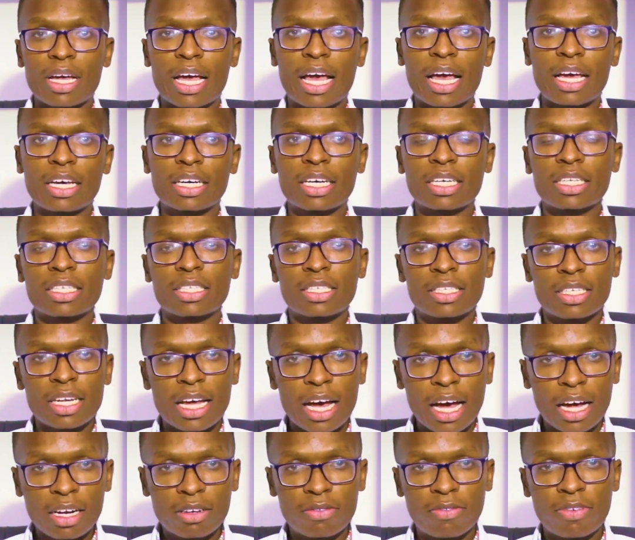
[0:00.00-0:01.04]
I can
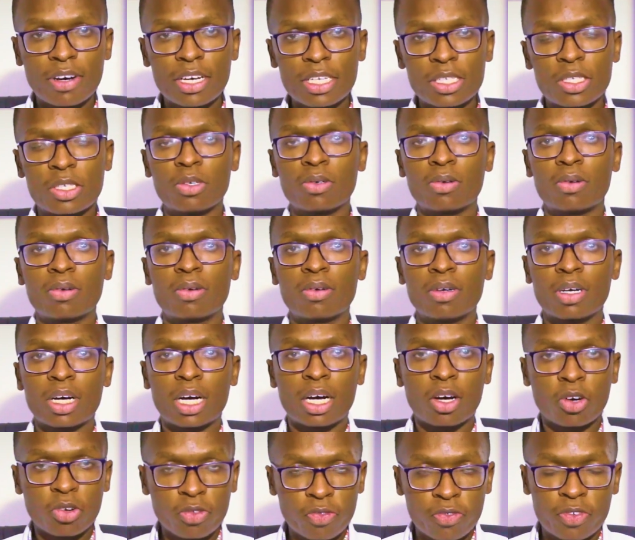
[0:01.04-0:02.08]
advise you
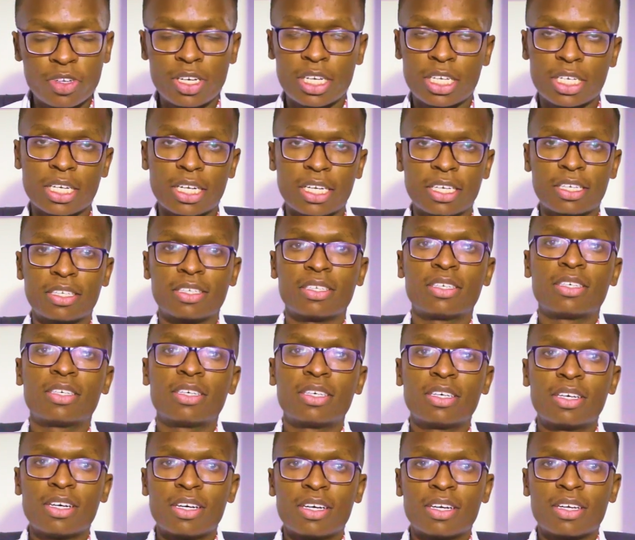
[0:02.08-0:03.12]
confidently
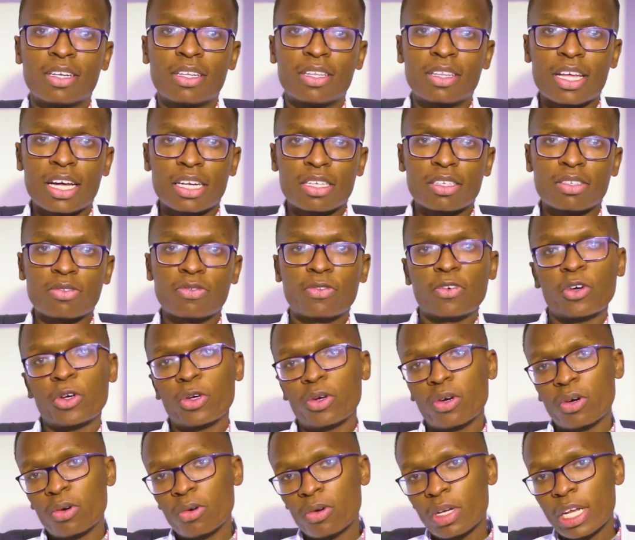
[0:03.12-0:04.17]
that for
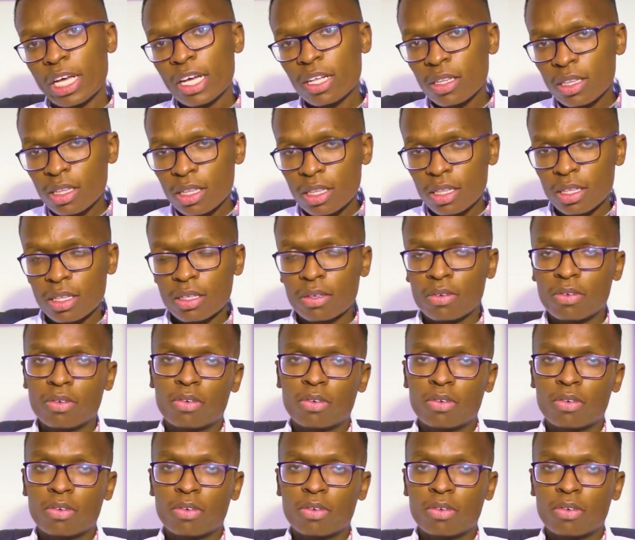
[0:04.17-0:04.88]
your own health,